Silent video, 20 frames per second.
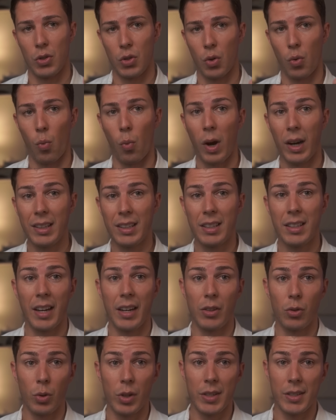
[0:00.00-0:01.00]
So why did
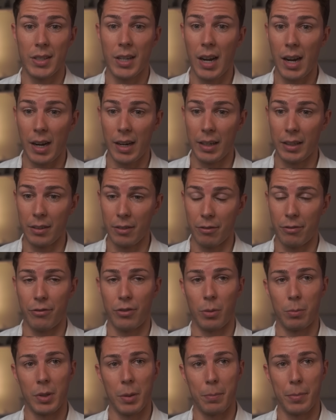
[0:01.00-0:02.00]
I resign
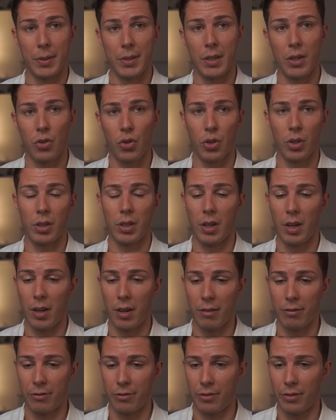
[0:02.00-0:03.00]
from the position
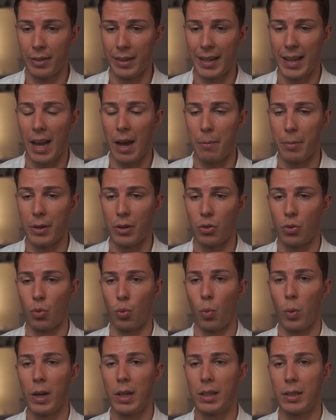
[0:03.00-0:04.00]
of cabin crew?
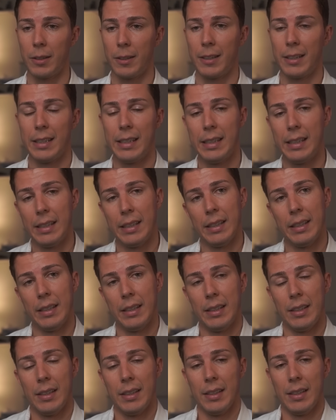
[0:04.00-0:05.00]
Well,
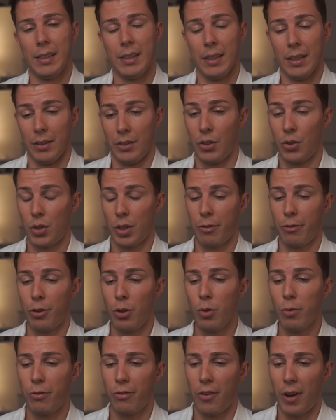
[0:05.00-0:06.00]
there's a
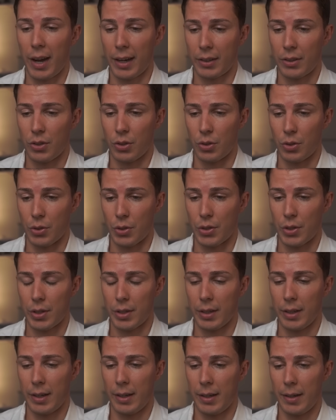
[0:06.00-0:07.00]
few factors.